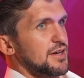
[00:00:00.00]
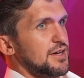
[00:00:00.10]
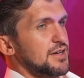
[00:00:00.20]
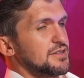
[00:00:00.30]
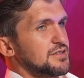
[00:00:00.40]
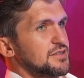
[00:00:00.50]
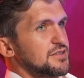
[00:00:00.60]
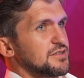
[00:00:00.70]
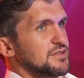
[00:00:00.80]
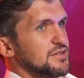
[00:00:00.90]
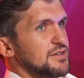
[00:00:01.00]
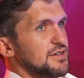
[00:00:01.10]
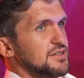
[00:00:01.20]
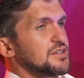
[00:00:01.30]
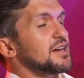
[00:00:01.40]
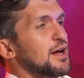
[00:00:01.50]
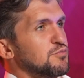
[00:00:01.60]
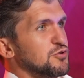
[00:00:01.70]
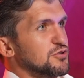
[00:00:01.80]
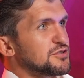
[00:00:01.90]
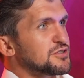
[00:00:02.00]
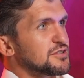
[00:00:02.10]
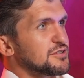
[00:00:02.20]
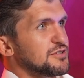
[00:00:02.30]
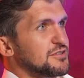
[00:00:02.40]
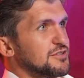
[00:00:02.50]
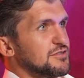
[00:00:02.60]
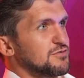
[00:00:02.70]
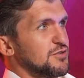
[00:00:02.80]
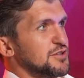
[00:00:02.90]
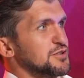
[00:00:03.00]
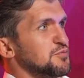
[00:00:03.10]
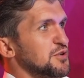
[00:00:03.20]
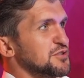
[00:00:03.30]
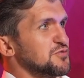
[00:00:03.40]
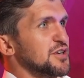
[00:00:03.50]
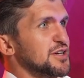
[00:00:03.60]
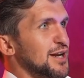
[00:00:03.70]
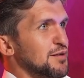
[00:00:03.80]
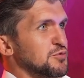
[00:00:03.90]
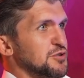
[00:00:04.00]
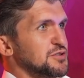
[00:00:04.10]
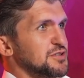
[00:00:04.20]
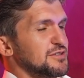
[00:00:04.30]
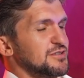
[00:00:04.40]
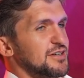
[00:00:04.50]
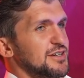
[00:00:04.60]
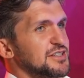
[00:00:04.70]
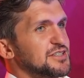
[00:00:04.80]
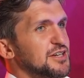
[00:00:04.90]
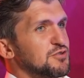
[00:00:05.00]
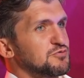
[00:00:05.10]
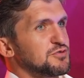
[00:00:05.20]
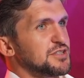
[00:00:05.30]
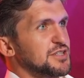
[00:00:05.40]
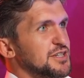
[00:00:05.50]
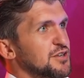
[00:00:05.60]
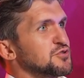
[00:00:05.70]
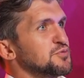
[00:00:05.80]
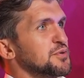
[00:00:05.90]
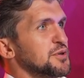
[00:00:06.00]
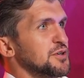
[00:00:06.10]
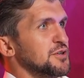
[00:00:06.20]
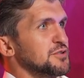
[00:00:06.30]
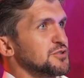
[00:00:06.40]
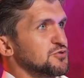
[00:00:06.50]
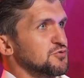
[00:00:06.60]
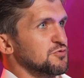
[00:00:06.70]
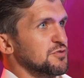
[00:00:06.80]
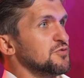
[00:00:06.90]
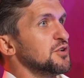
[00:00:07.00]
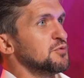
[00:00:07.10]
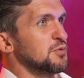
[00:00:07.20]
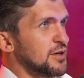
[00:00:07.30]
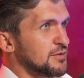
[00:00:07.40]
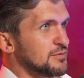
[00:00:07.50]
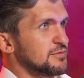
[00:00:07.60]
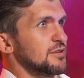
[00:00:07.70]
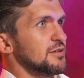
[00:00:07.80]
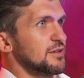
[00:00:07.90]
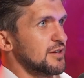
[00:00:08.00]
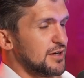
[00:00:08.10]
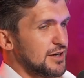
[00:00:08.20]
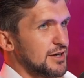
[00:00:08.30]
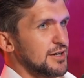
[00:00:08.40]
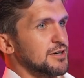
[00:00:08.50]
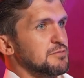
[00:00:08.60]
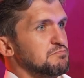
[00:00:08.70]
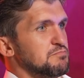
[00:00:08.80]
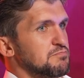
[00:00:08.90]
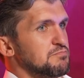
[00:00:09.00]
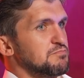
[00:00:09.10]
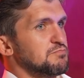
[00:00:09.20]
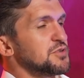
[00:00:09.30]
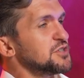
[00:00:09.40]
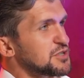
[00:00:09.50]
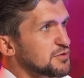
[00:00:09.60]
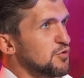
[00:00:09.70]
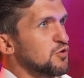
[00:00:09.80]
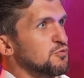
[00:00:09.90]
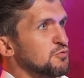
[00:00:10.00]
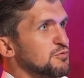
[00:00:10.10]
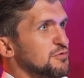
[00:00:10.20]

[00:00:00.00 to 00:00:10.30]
It's glamorous, right? Dubai is very glamorous. And it sells the entrepreneur story very well. But it's small.